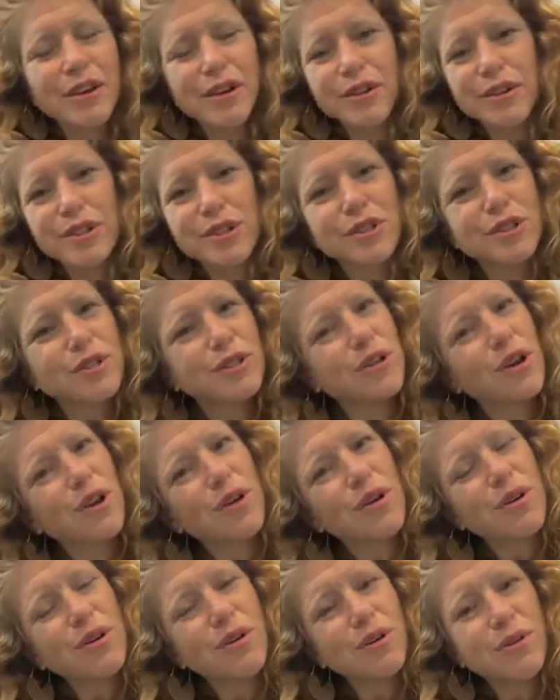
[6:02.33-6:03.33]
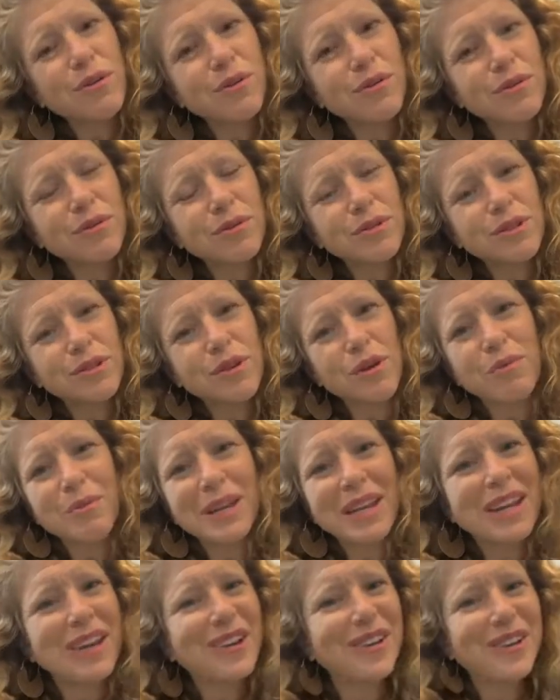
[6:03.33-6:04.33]
there are so
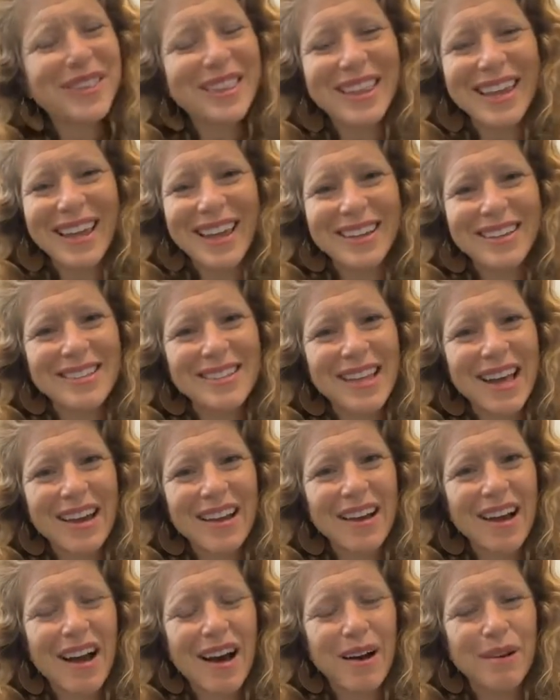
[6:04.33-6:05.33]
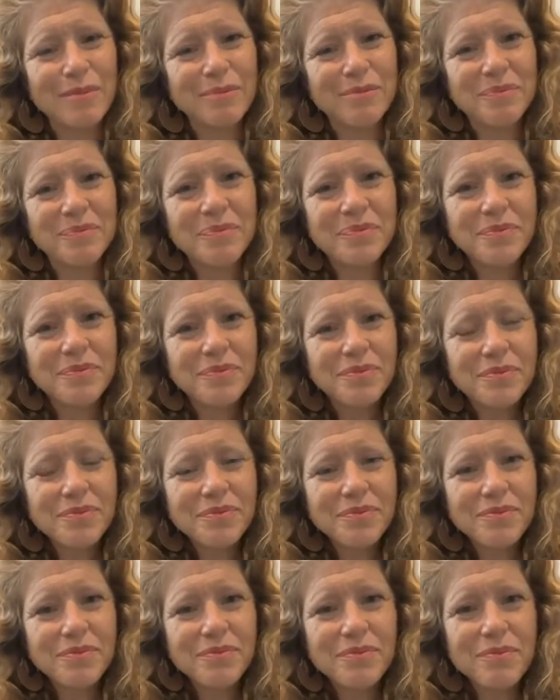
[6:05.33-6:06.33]
many good things that come
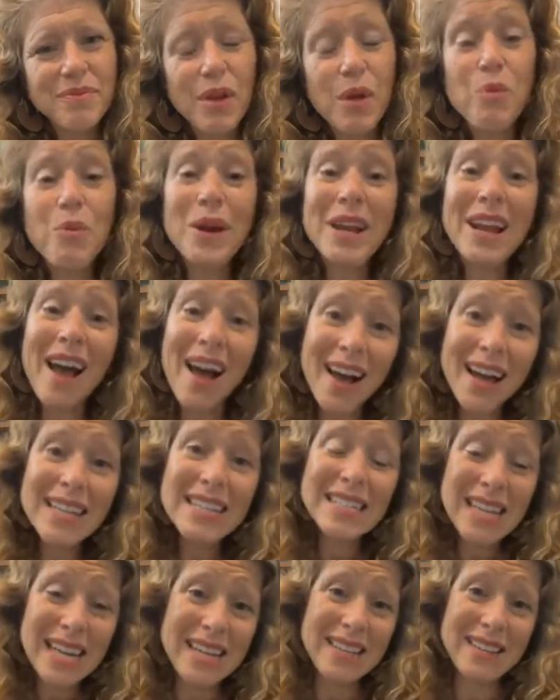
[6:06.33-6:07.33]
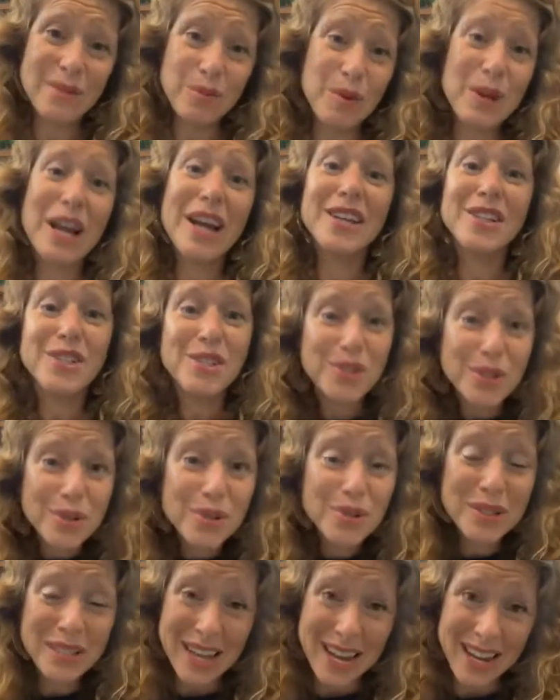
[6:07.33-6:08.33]
when I
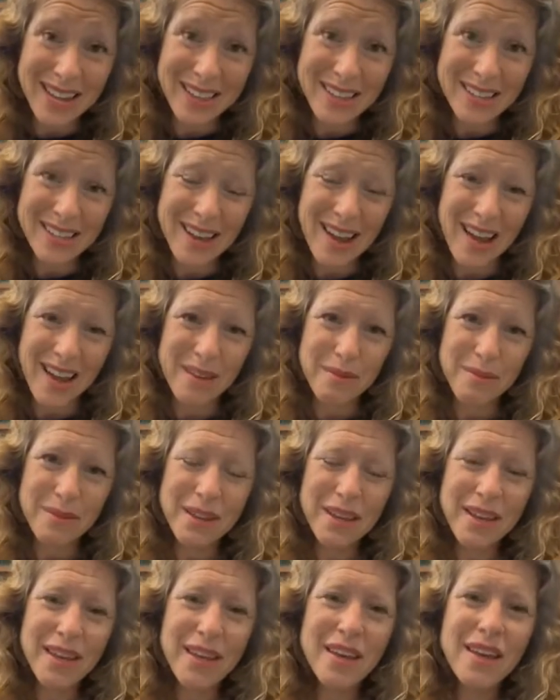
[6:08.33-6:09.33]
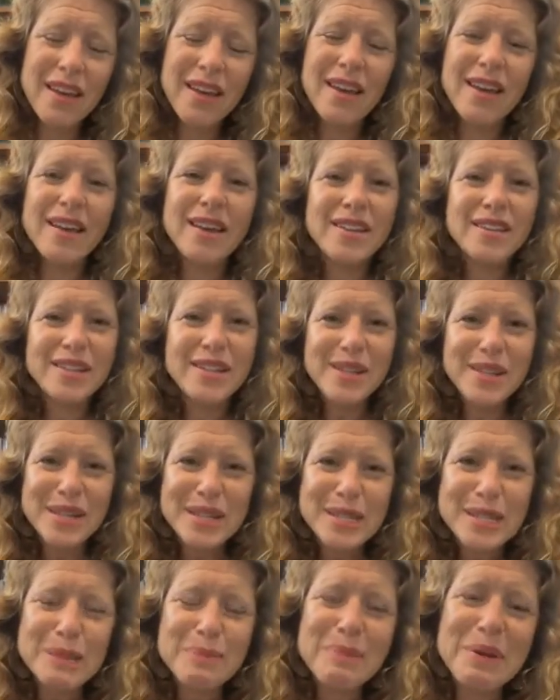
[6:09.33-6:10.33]
do take the time to
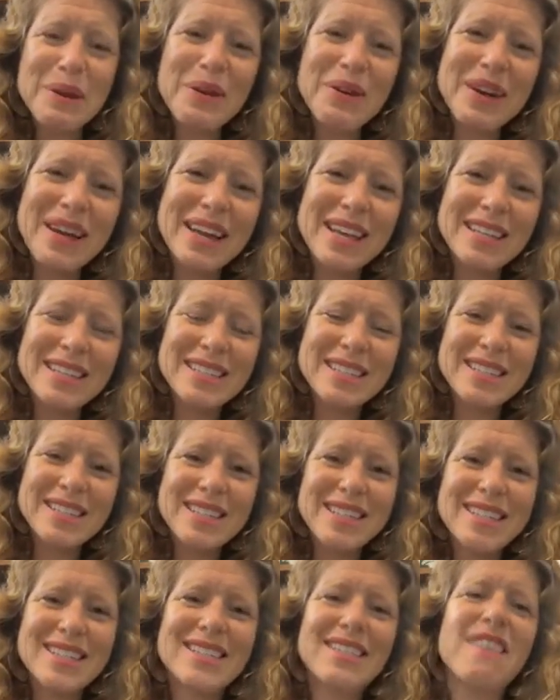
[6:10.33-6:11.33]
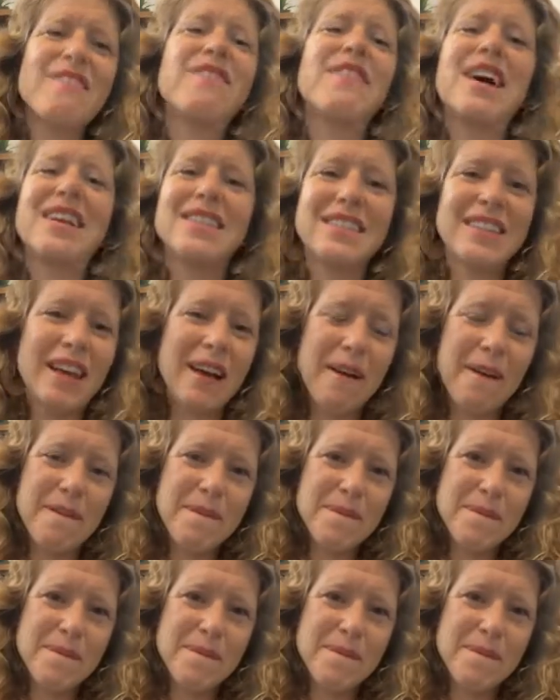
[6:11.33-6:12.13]
experience savata,